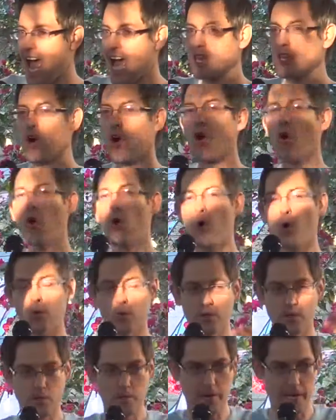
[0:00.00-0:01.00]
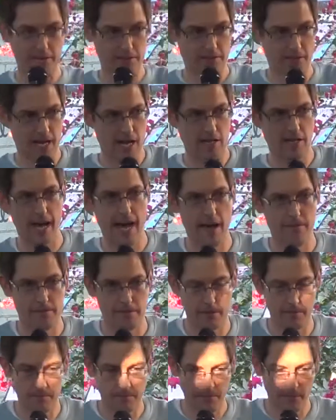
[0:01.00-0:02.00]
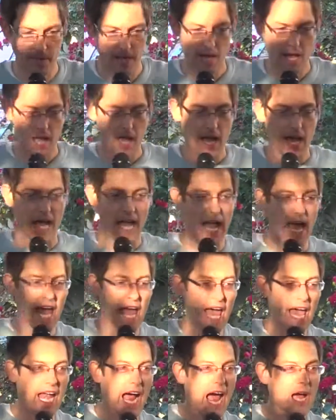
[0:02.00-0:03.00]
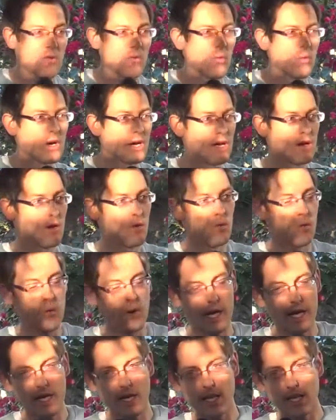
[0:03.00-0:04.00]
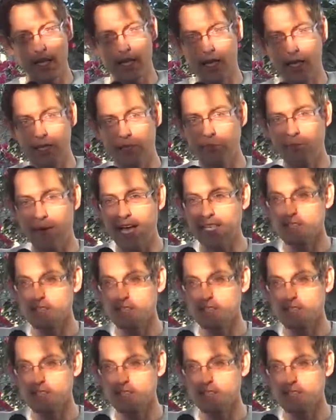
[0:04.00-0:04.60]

and the whole room busted out laughing. And I what what the